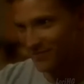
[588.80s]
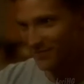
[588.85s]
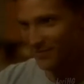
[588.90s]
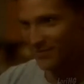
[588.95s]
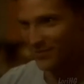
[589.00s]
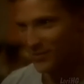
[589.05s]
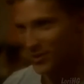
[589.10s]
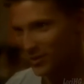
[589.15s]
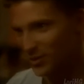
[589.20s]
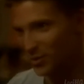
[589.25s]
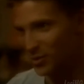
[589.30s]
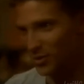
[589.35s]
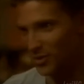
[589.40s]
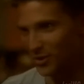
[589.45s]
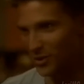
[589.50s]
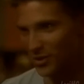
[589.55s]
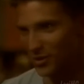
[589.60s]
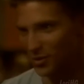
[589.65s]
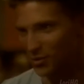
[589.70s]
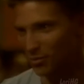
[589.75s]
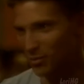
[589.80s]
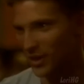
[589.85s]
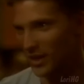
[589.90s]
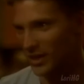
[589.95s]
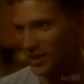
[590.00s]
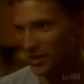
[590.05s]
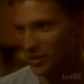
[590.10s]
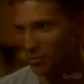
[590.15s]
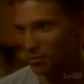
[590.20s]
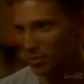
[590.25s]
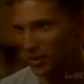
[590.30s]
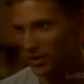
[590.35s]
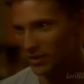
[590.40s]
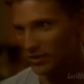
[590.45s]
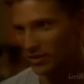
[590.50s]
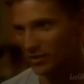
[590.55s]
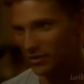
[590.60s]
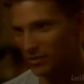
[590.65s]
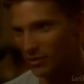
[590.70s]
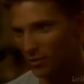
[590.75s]
So is your Uncle Mac in a us
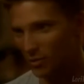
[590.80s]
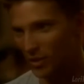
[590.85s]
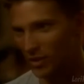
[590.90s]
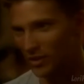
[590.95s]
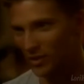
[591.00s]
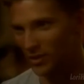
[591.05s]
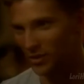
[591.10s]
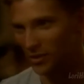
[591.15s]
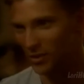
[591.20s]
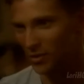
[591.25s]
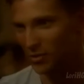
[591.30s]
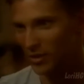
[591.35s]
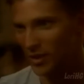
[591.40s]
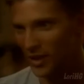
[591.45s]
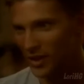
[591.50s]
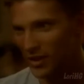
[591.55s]
for wanting to go away?